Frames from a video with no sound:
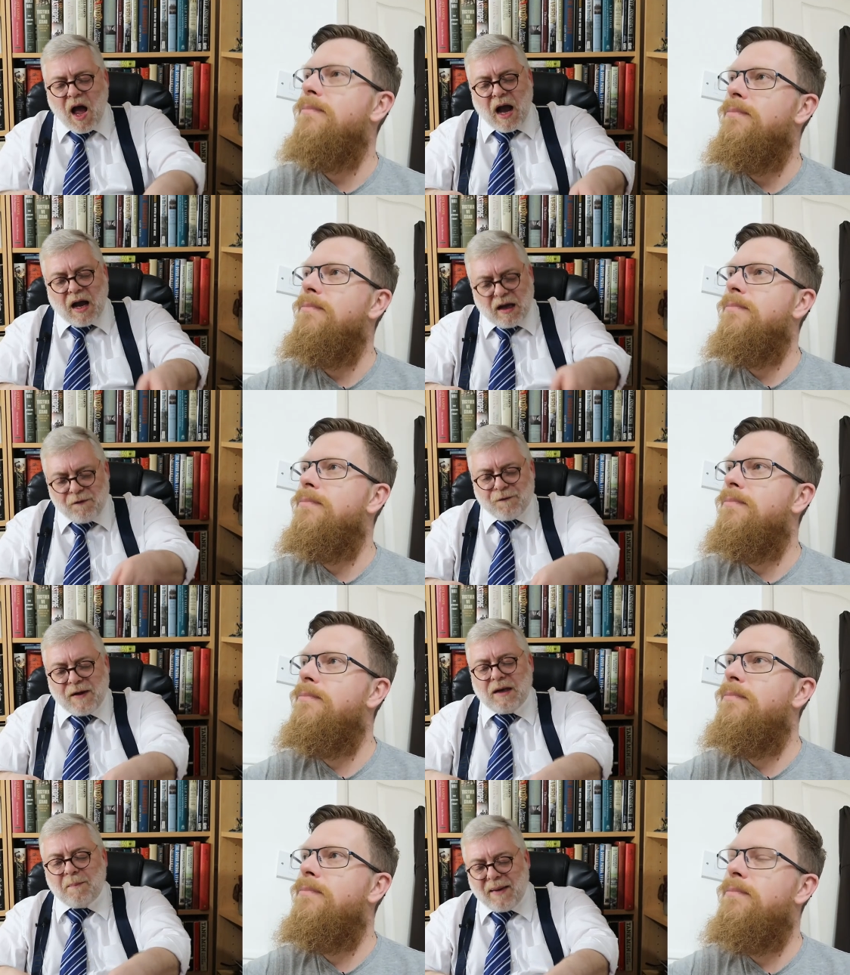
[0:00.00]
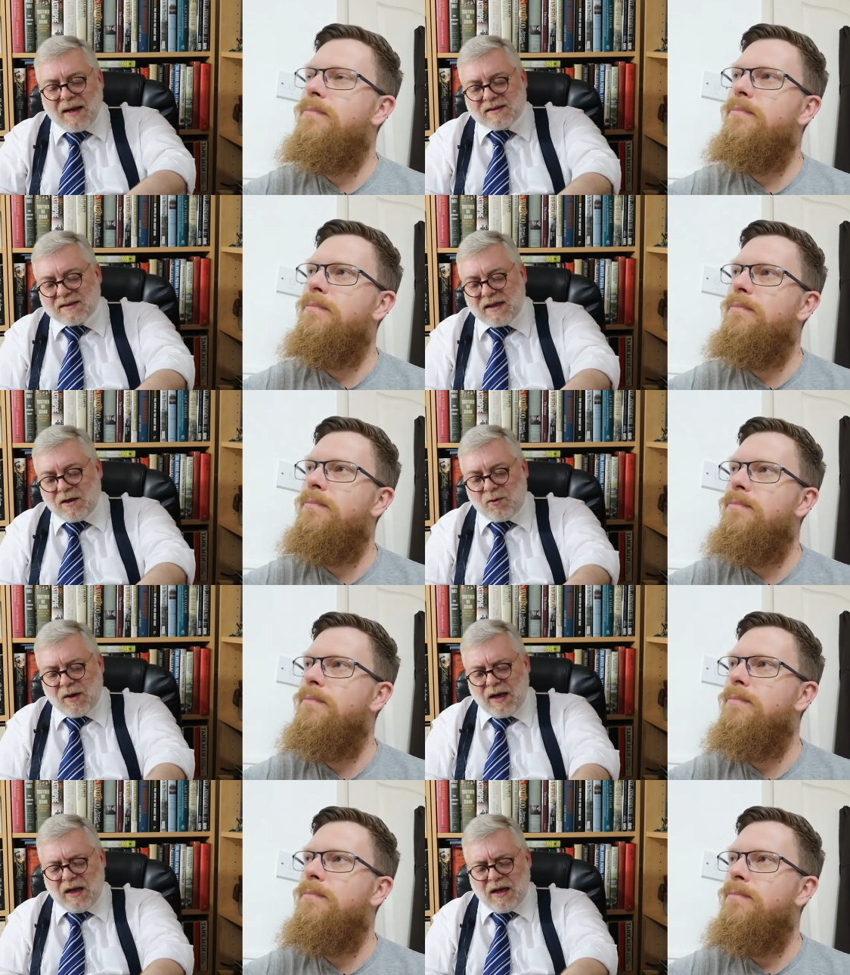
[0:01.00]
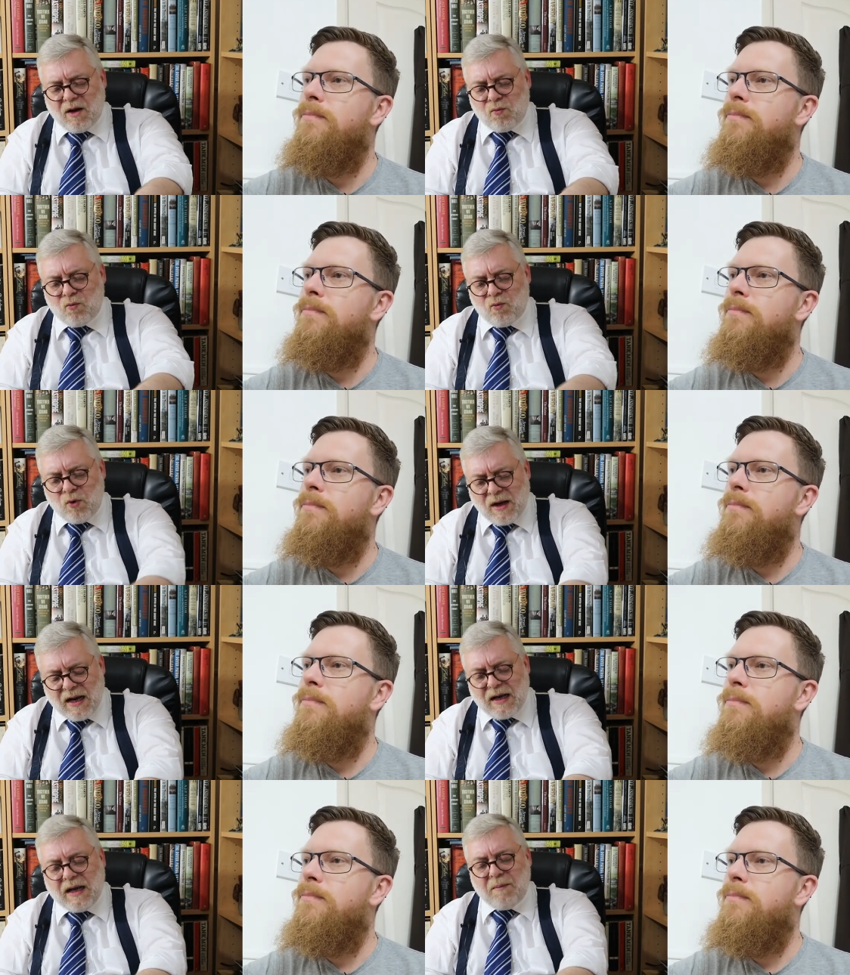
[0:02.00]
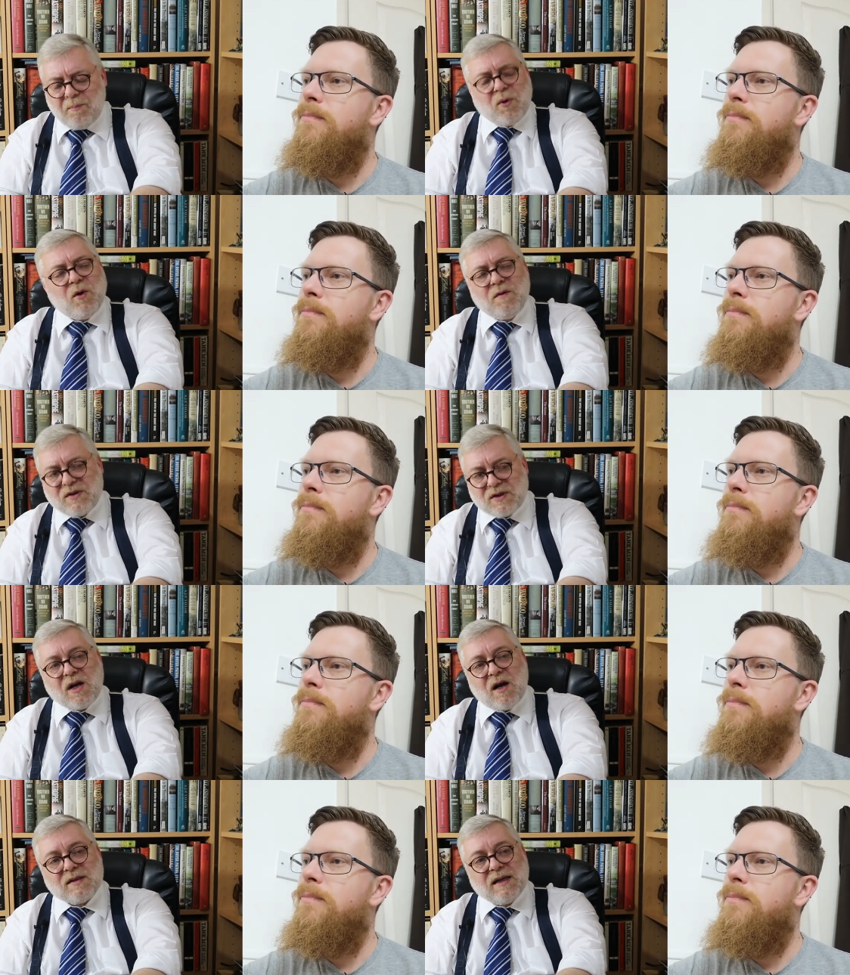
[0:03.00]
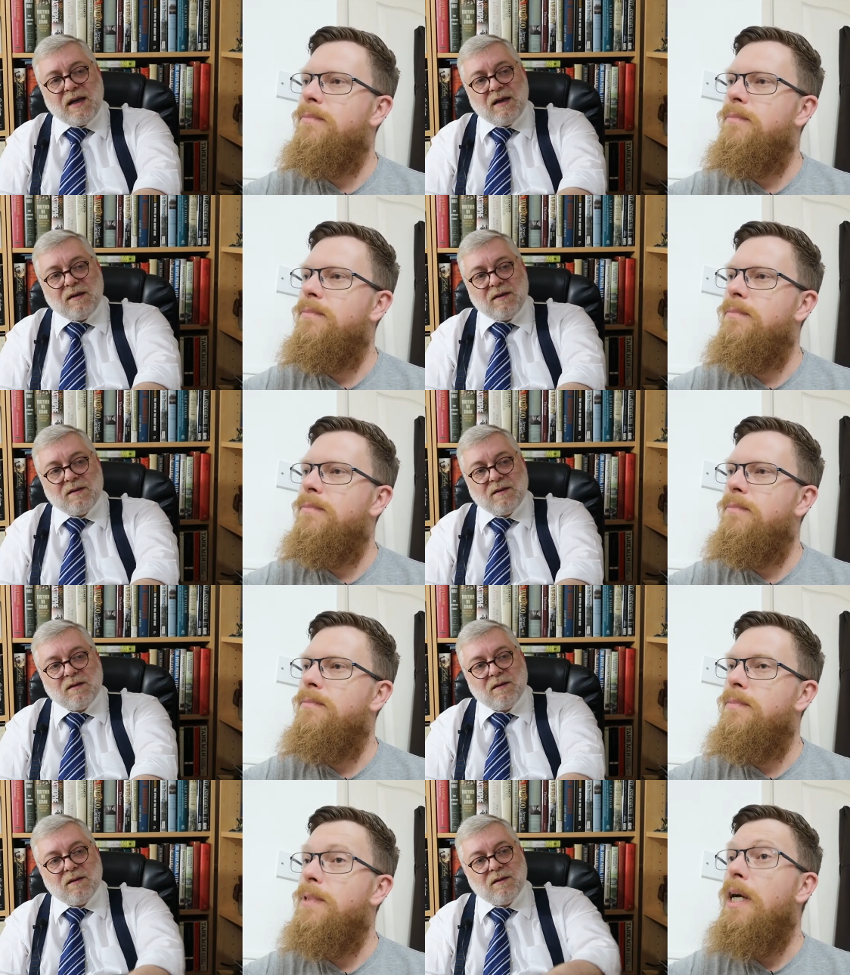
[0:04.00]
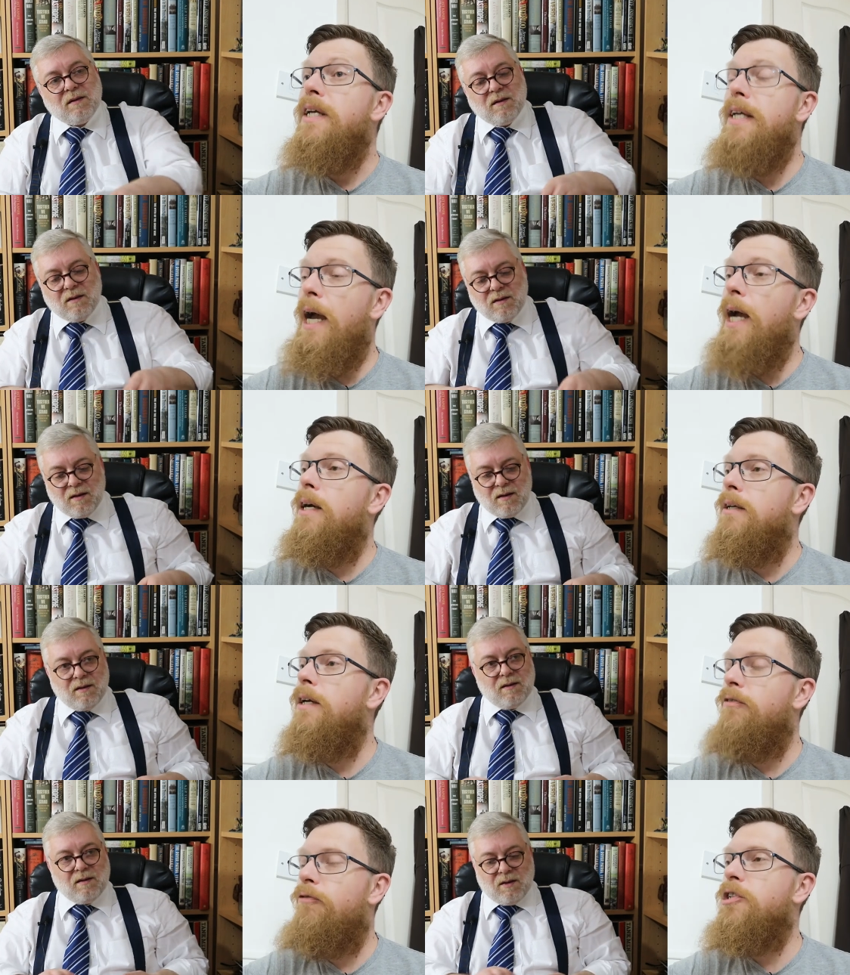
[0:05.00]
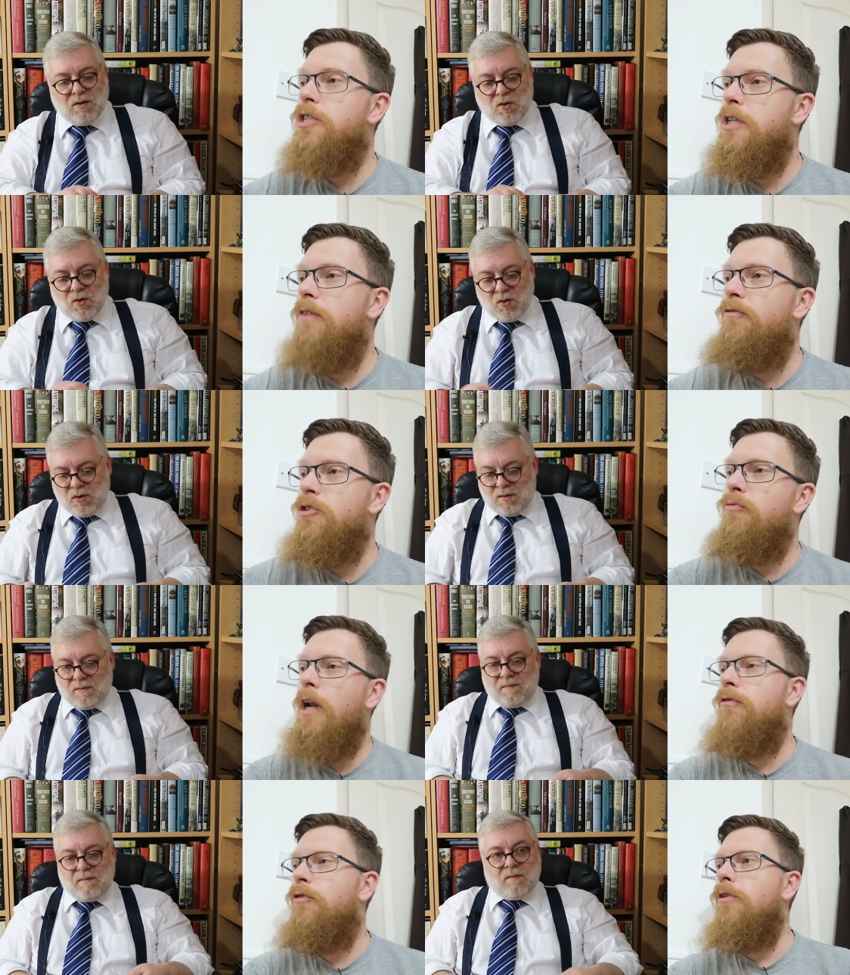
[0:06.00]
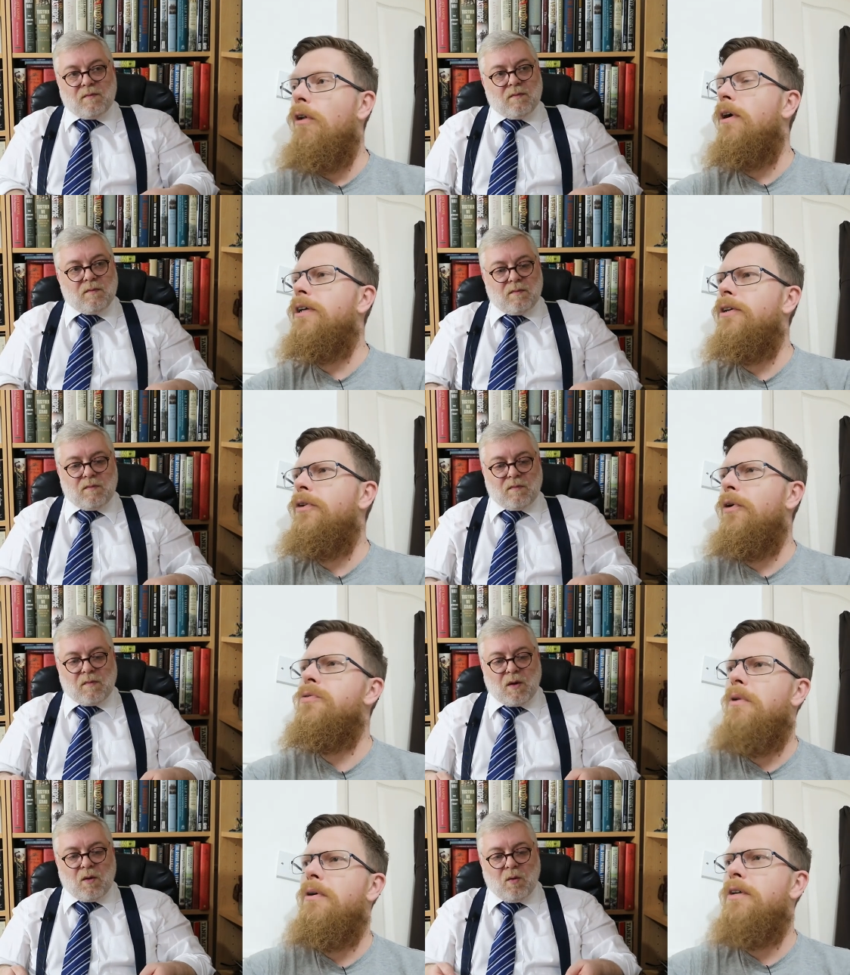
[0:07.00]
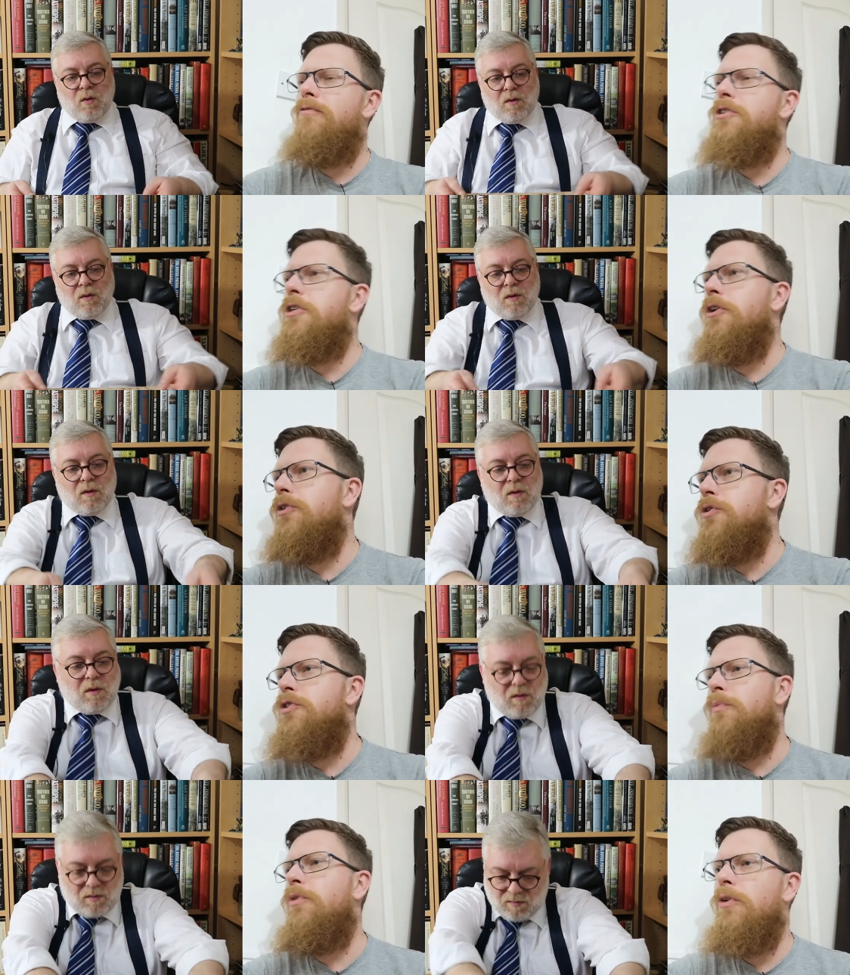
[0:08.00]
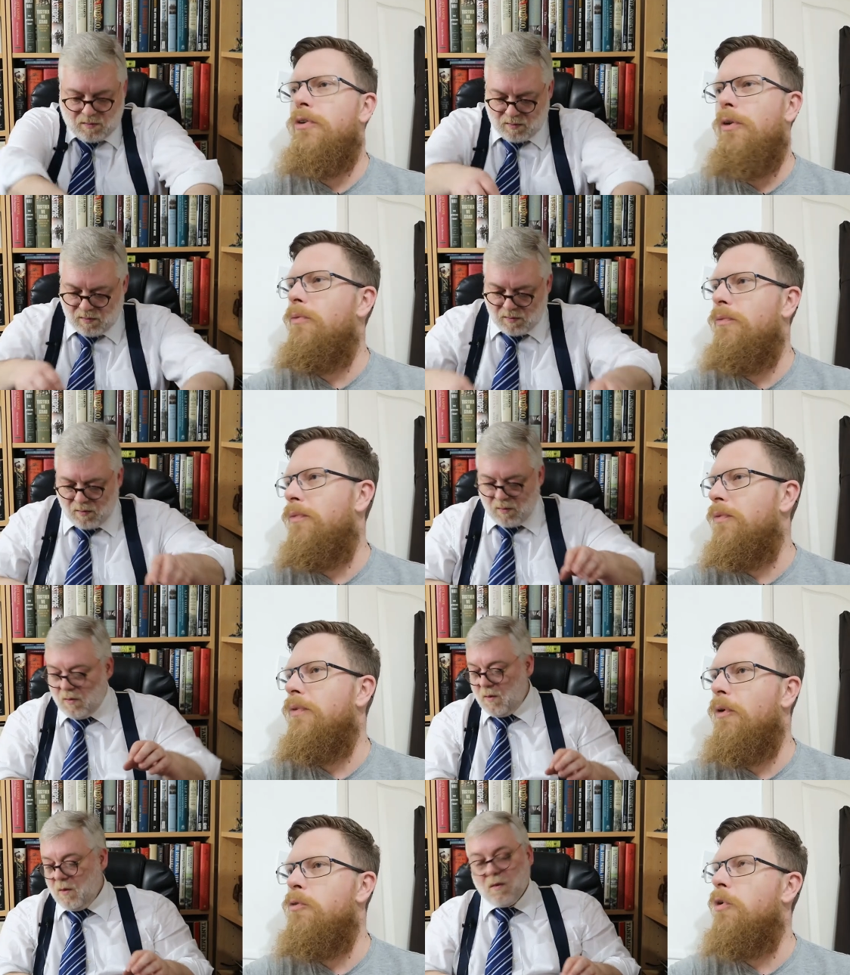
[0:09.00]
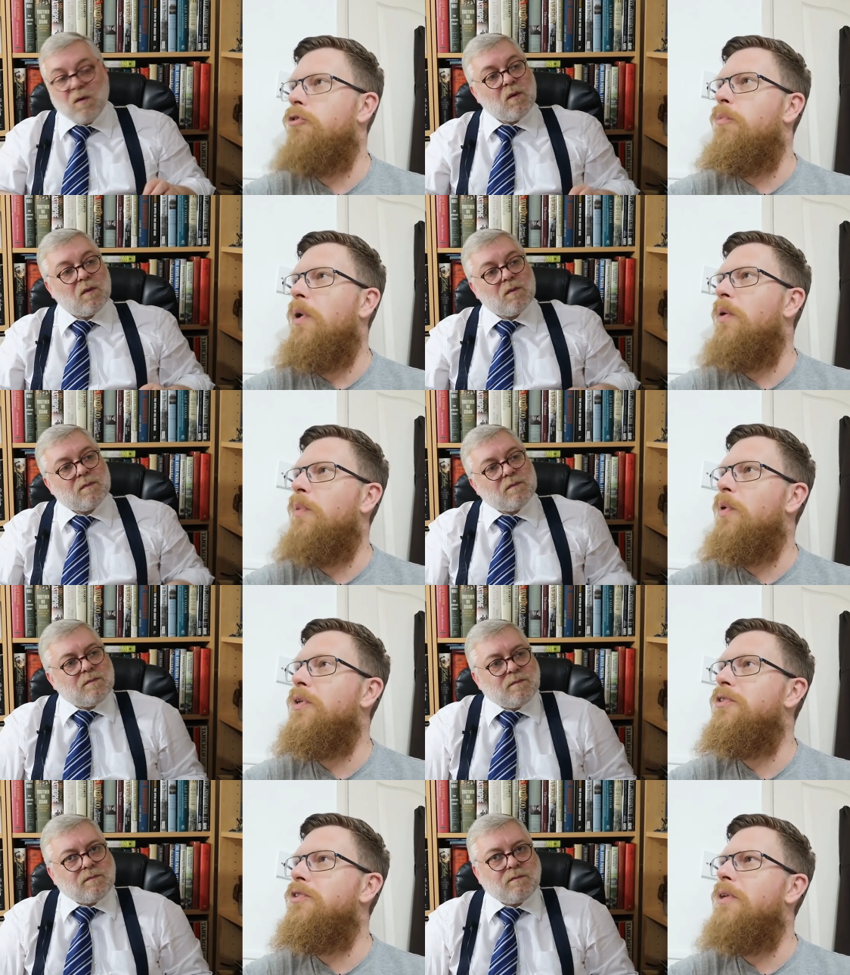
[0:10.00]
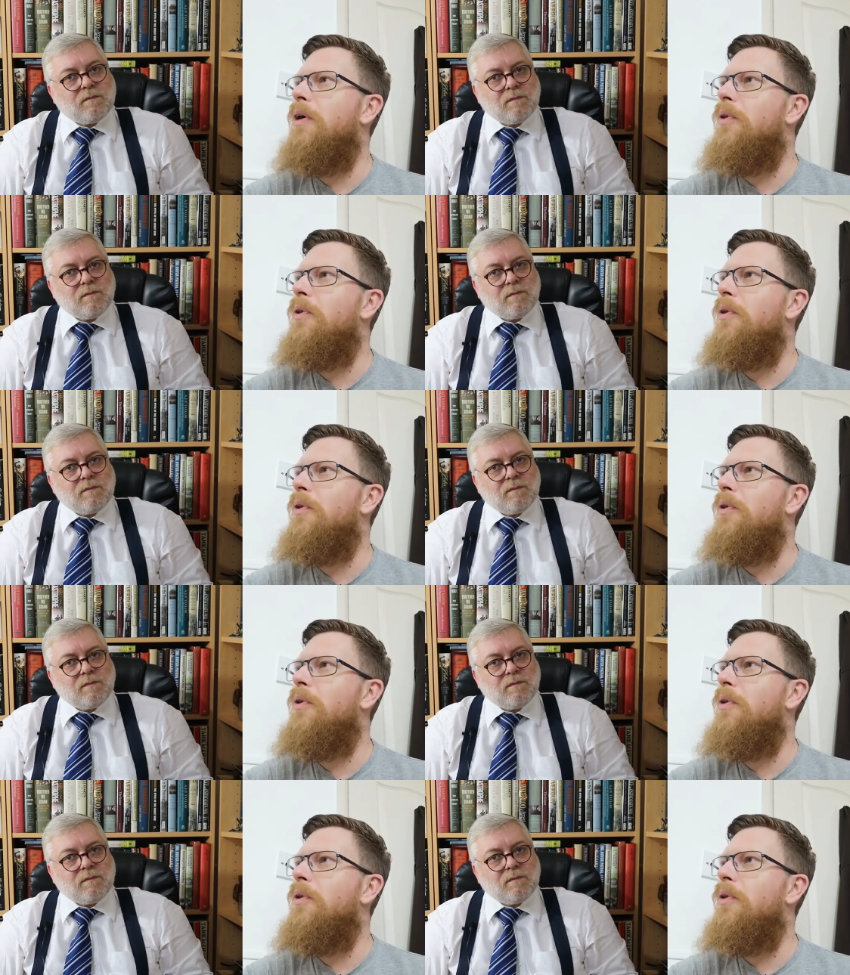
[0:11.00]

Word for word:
Speaker 1: I feel a bit of scenery really improves the starter set.
Speaker 2: Yeah, if it's if it's relevant, like you know, like if it's going to do something, I don't know much about buildings and